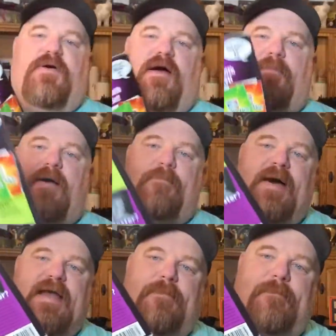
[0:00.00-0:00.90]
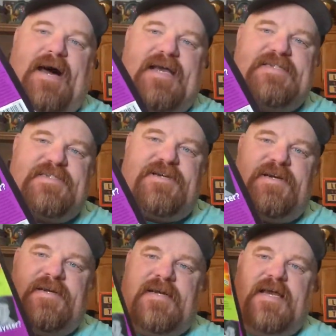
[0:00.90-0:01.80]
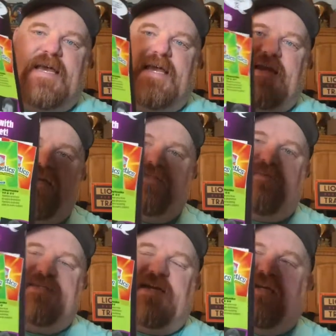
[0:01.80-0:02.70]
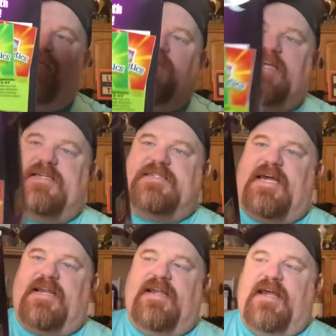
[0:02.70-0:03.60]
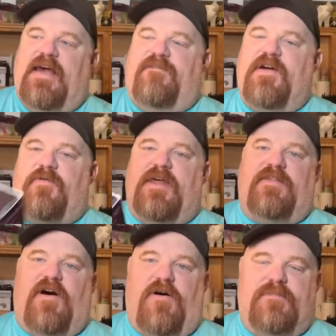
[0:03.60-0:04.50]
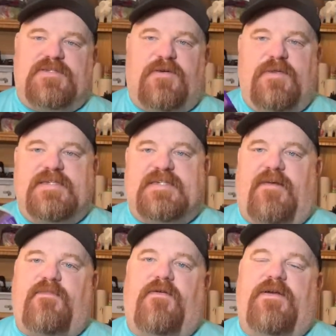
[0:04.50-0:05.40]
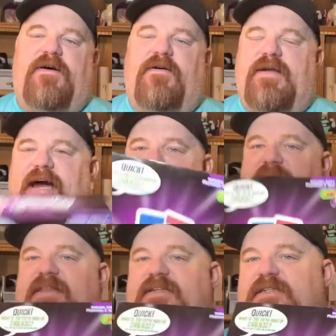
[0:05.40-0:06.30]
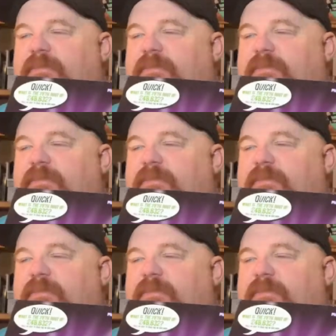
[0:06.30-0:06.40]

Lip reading: by Mike Beister, and it's basically a DVD set. I figure with all the homeschooling stuff going on, I'd picked this up a